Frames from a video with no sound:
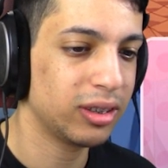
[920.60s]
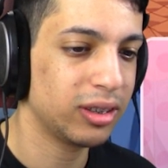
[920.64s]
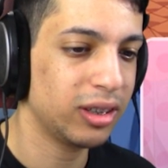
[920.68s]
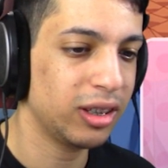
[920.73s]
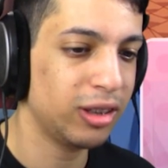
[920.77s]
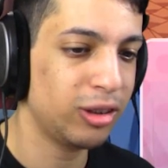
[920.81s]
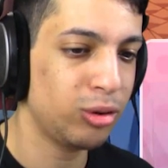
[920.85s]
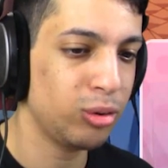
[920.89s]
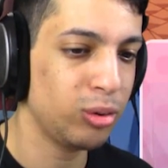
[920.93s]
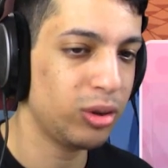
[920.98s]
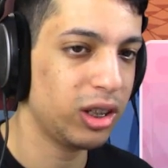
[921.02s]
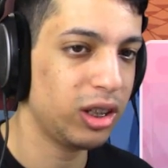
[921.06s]

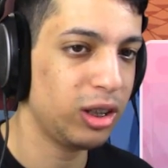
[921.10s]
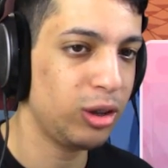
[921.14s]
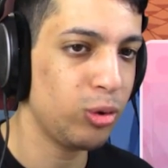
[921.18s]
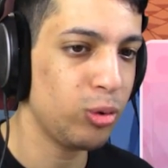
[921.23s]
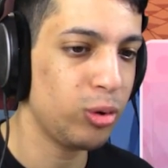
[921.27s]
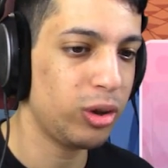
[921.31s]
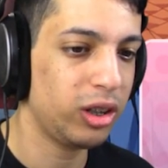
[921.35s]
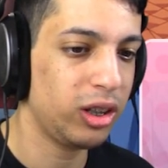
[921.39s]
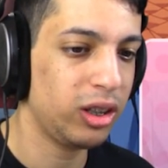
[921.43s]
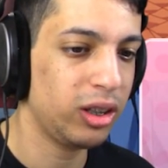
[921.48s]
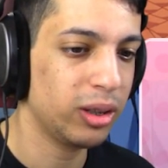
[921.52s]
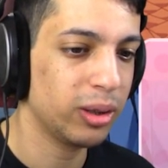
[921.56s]
Natsuki,
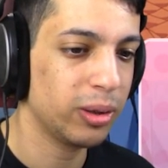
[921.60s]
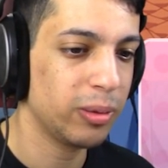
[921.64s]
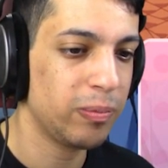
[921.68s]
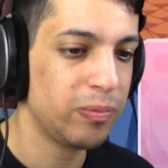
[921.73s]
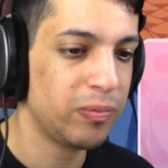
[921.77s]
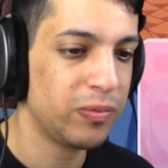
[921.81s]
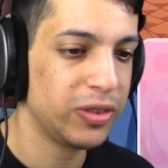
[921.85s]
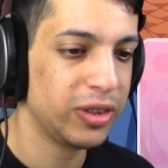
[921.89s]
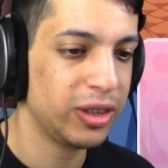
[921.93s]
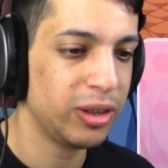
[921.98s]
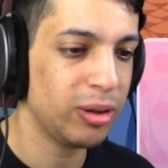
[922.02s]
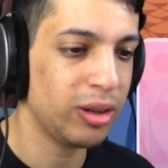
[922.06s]
Yuri,
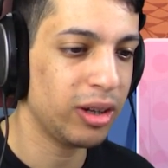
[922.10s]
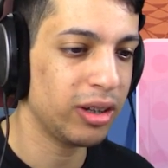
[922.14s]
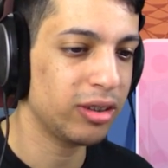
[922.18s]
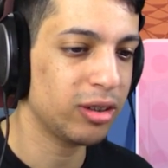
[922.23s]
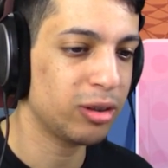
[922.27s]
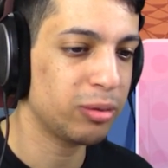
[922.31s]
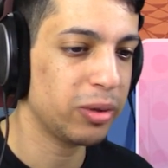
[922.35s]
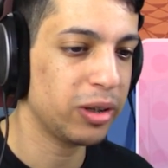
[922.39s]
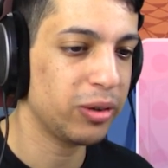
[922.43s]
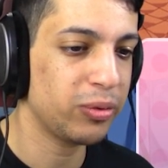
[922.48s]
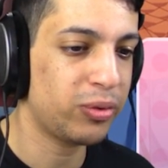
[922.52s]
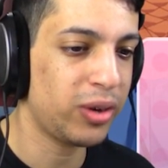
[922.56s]
you guys
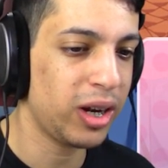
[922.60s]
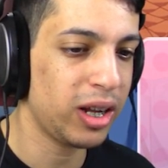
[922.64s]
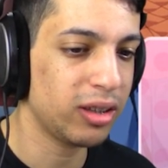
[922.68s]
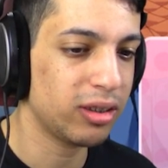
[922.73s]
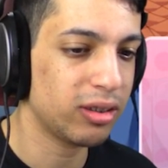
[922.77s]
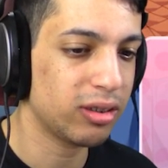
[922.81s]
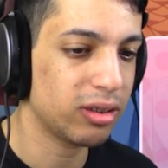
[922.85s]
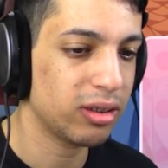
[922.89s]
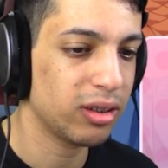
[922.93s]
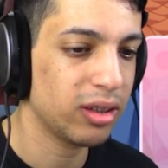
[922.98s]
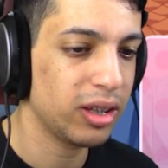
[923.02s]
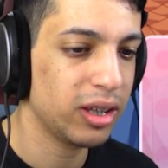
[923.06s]
are my
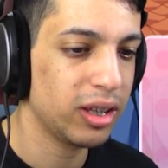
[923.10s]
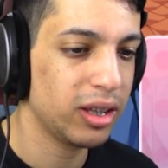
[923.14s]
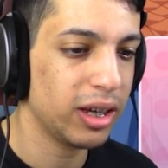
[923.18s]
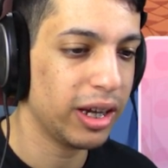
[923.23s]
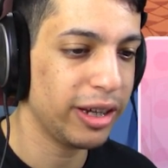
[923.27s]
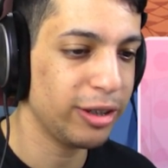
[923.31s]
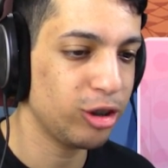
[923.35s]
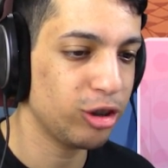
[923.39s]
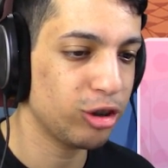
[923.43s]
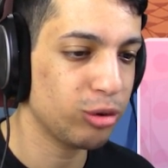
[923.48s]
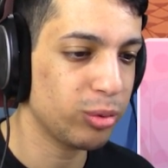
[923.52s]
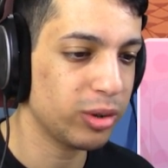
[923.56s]
friends.
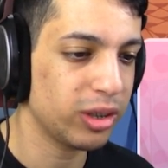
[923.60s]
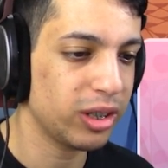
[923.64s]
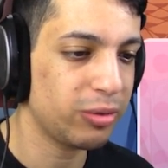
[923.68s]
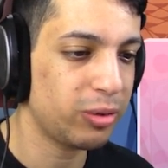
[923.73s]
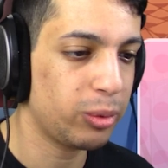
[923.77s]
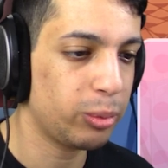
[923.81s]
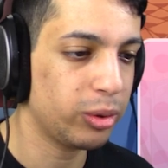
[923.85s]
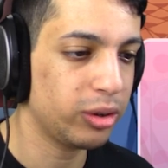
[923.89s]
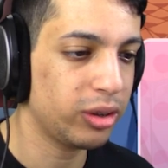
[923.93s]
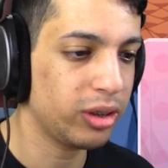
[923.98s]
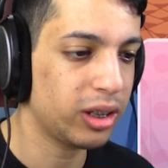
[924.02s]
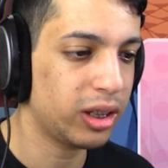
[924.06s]
I just want
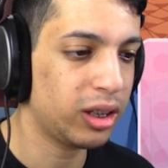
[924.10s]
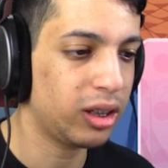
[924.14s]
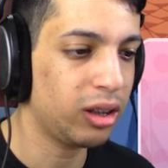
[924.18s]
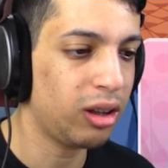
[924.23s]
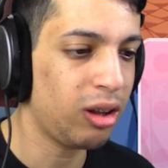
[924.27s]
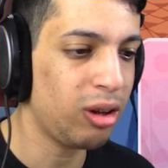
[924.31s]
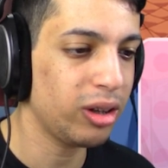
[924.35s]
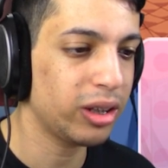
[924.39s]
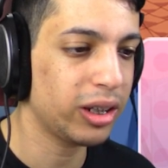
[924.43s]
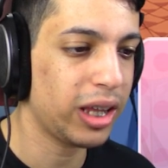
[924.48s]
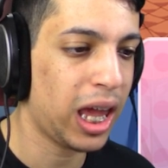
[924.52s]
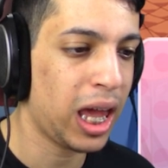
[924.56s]
everyone to get
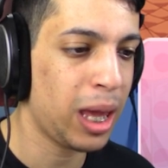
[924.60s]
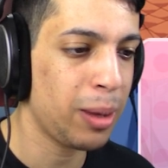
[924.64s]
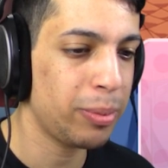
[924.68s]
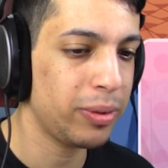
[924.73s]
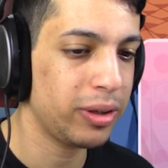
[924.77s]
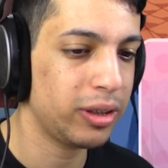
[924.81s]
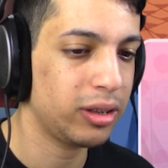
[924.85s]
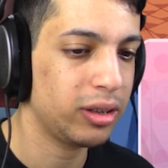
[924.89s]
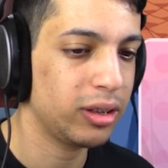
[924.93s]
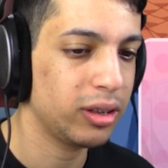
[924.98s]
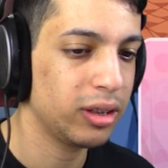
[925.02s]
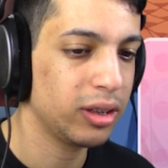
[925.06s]
along and
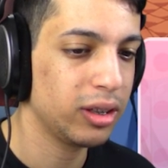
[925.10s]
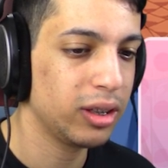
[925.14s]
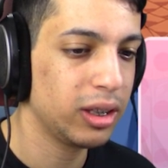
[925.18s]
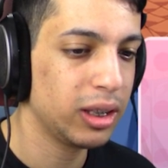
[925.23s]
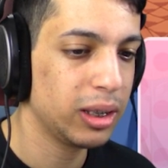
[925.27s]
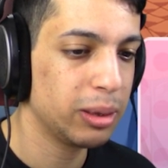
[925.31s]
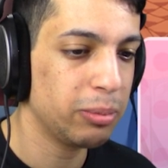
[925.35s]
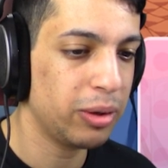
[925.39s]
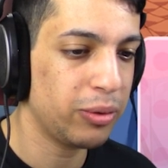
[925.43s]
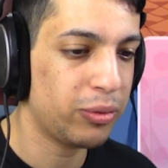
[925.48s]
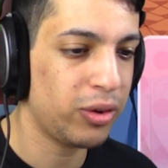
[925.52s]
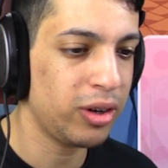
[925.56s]
happy.
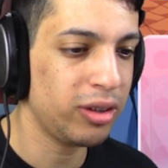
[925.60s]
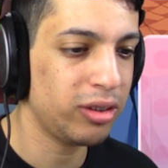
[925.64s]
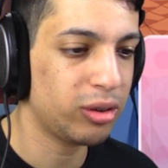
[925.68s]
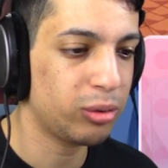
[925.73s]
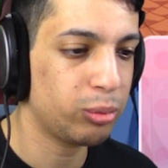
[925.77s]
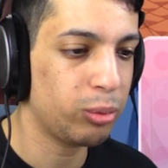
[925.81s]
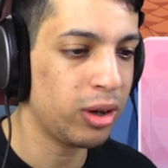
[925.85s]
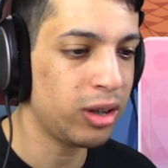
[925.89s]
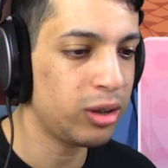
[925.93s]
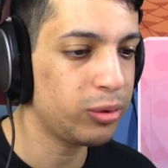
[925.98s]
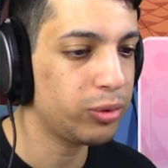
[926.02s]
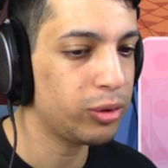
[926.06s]
My friends are
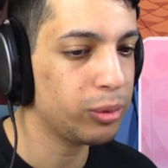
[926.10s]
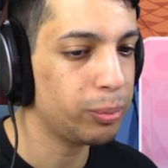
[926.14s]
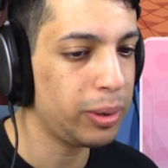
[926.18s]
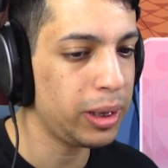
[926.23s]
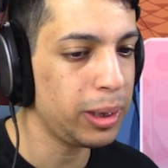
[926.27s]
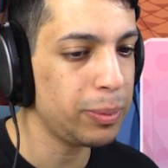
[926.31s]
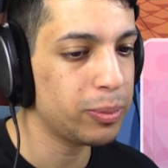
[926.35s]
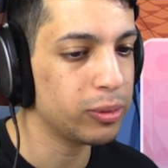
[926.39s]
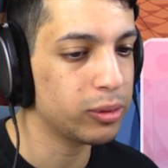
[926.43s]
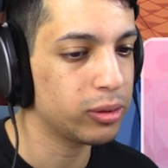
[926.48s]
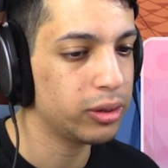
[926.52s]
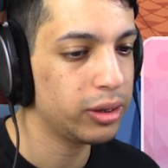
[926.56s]
wonderful
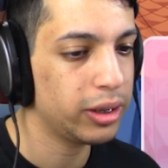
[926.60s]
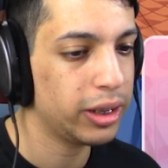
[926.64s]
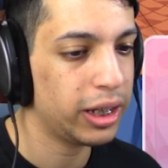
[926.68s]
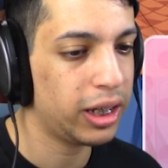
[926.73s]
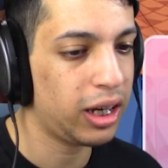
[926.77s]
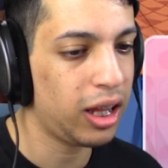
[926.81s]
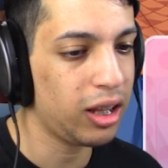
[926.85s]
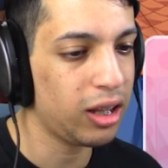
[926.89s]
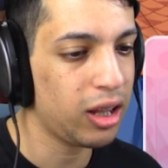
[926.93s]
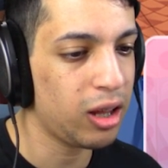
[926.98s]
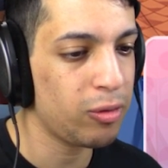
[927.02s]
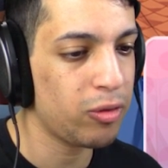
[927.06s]
people, and
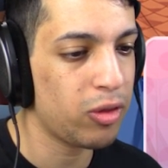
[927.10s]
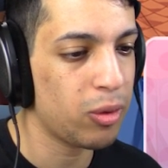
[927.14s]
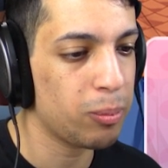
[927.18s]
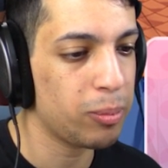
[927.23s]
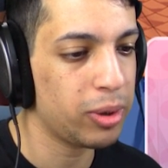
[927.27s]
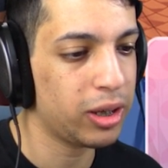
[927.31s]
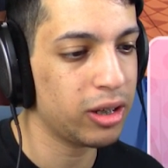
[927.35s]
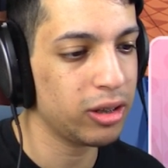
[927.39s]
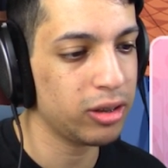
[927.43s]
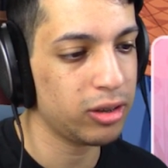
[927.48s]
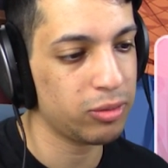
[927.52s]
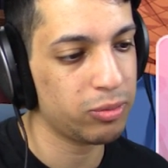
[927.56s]
I love them
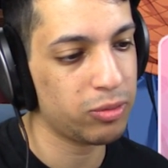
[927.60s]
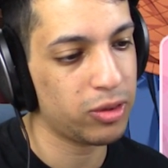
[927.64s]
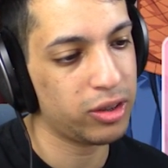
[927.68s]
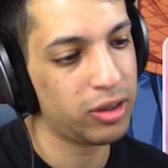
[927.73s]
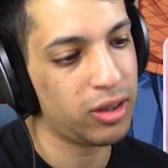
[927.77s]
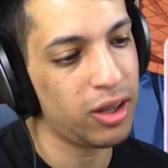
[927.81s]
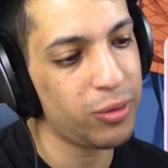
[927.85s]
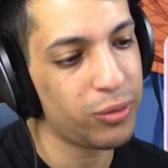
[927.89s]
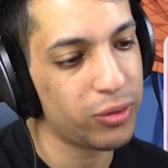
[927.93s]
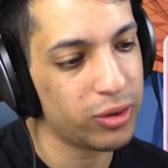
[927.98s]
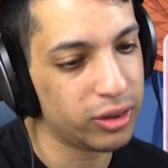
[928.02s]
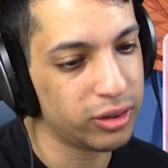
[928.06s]
because of the
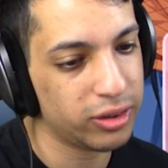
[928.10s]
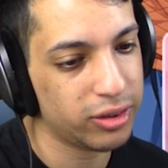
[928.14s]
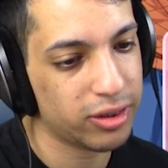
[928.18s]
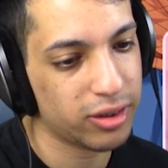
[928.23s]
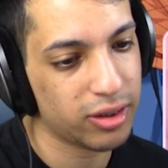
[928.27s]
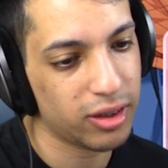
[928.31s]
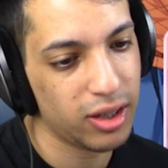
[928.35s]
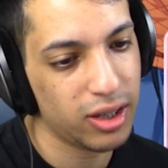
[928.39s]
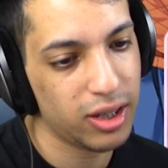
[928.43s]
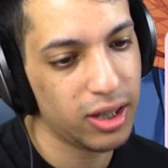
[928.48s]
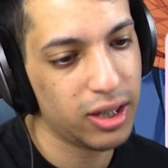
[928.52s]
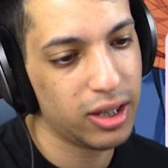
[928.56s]
difference.